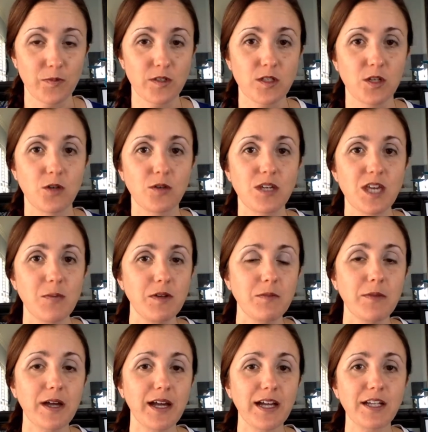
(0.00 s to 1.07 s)
So keep
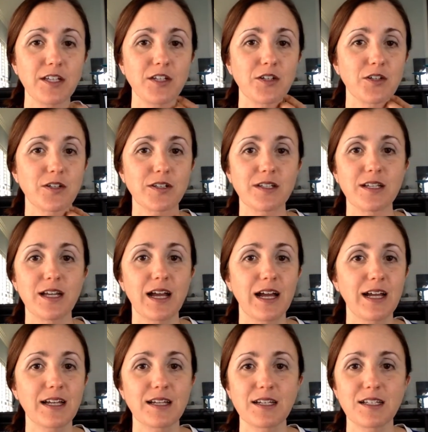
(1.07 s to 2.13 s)
in mind, you're
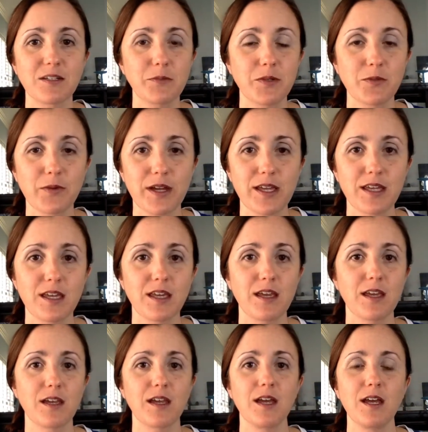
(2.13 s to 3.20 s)
not going to be
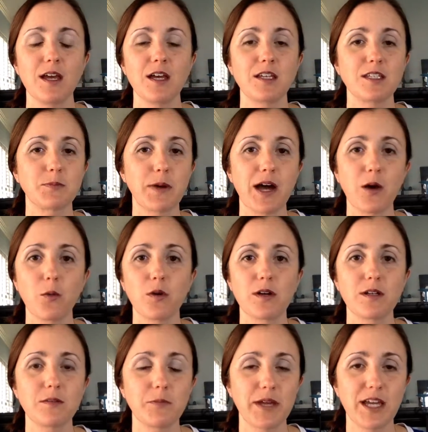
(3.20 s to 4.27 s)
ranking spot
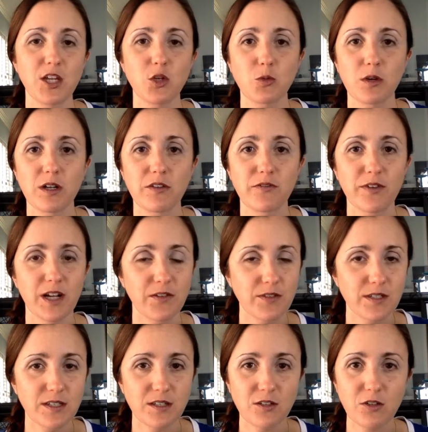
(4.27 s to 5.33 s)
1, page 1 for
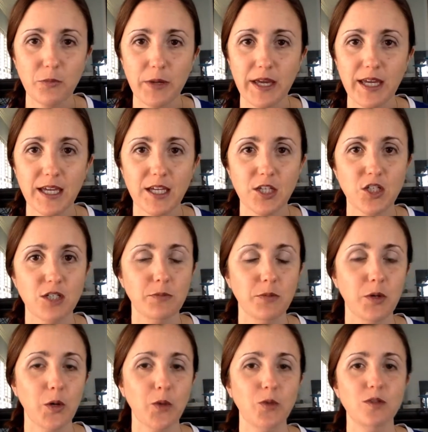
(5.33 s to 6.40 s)
every single page
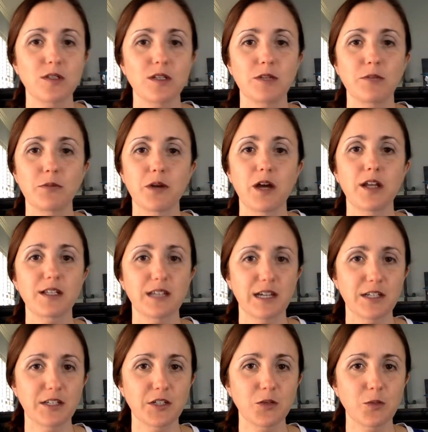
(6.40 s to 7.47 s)
and post and product
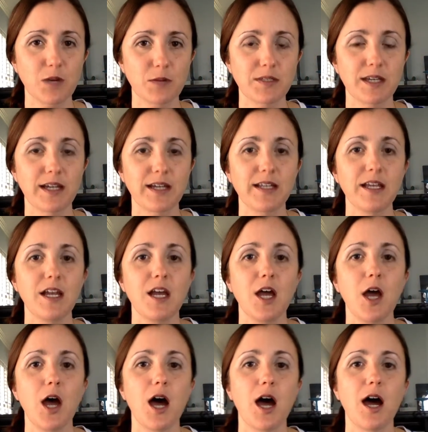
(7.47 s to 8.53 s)
on your website.
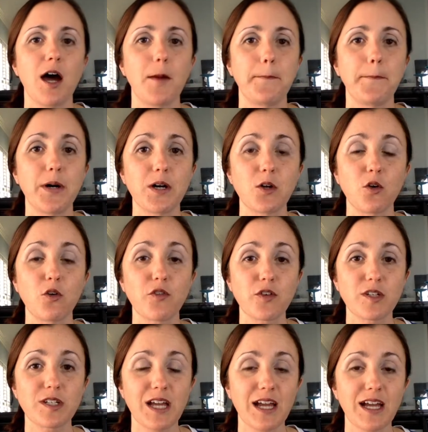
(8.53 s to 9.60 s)
But
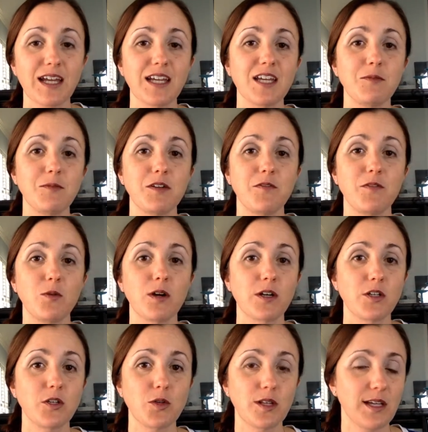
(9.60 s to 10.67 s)
over time, if you
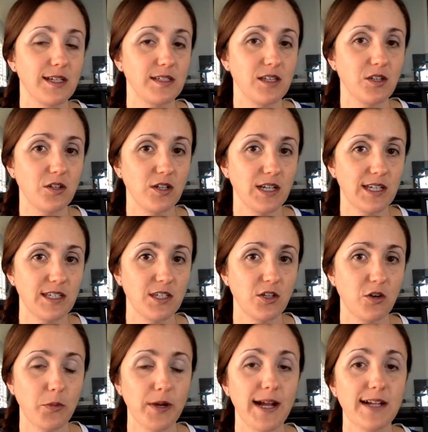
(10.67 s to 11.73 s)
are utilizing good
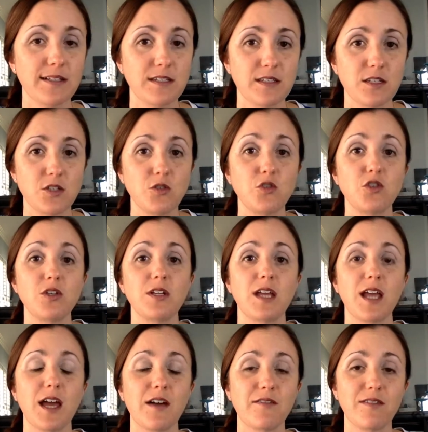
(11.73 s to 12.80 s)
SEO practices, you
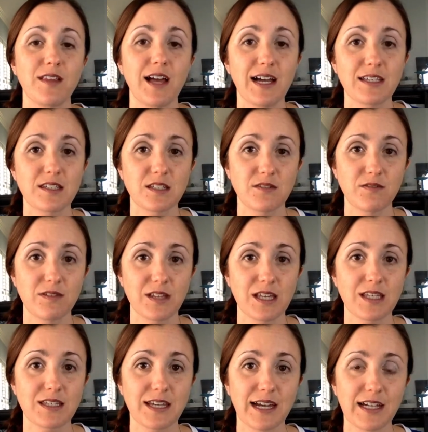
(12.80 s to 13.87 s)
should have lots of
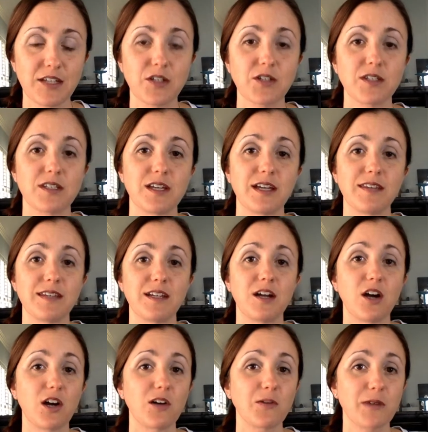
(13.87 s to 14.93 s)
links on your site
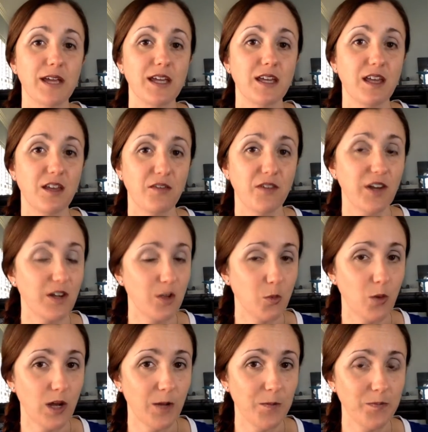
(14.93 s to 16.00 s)
that are ranking
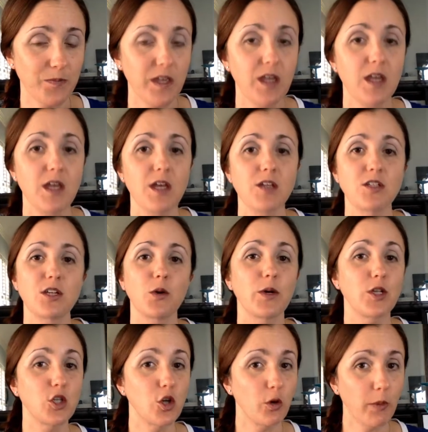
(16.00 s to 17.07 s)
very well.
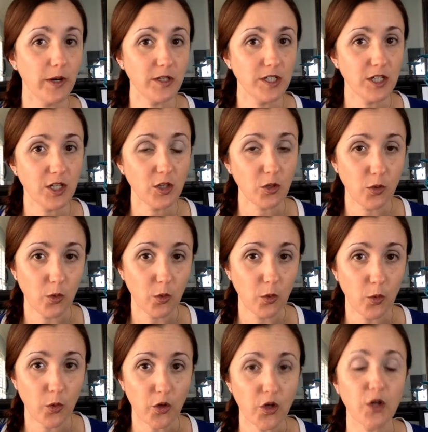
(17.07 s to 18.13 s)
So in no particular
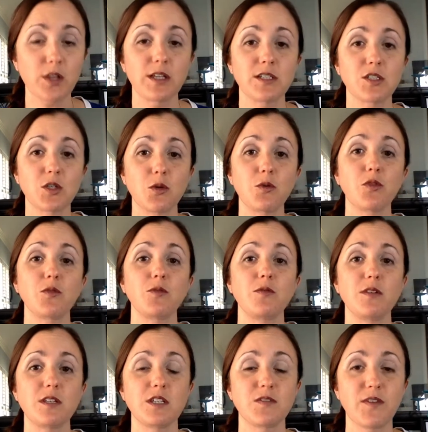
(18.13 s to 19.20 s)
order, let's go
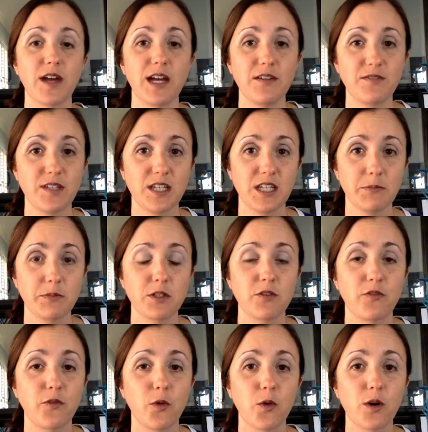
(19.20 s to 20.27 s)
through these 5 tips
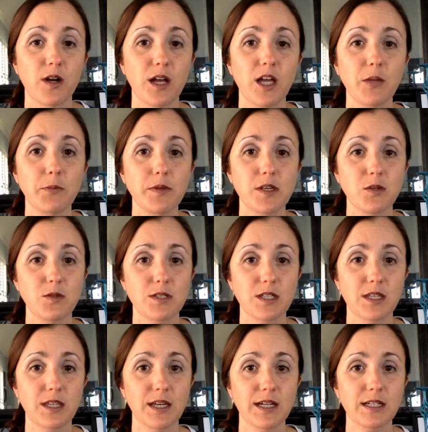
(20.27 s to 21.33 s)
for helping you
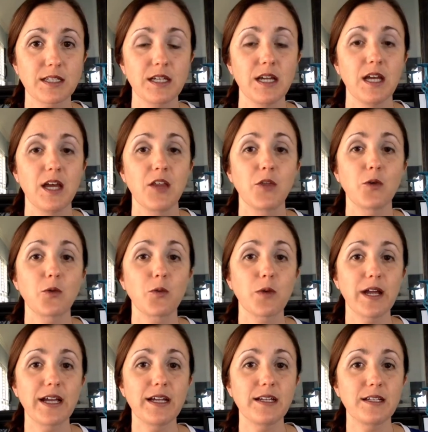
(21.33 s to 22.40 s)
select the
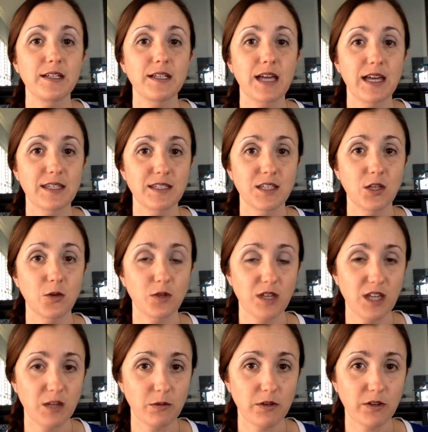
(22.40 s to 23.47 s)
right SEO
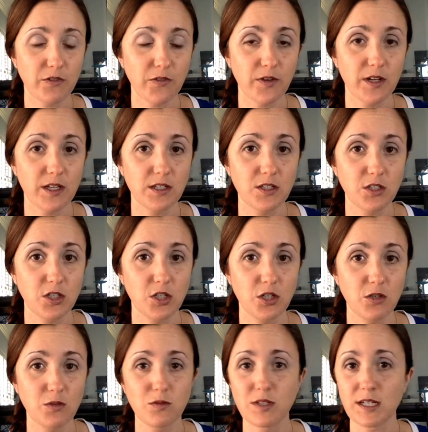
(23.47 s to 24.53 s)
keyword phrase to
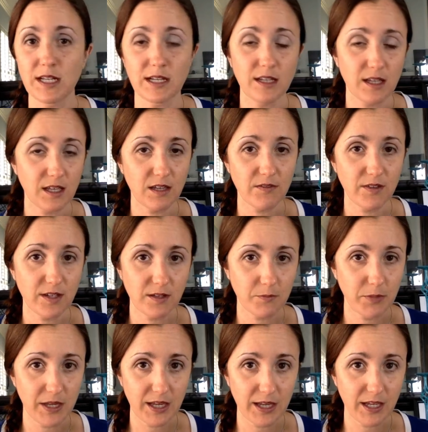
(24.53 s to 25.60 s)
use on any
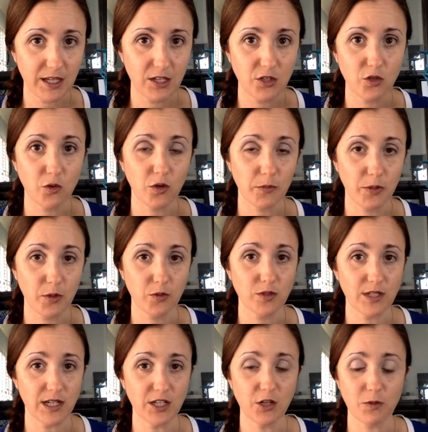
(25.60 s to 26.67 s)
given page or
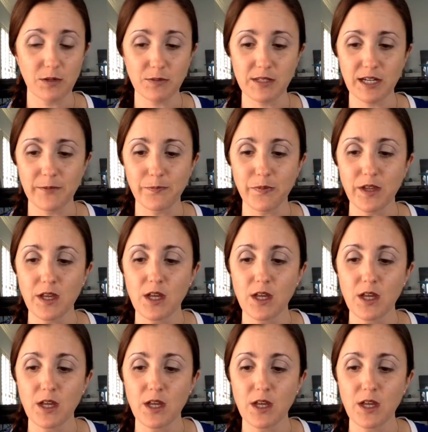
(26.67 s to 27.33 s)
post on your website.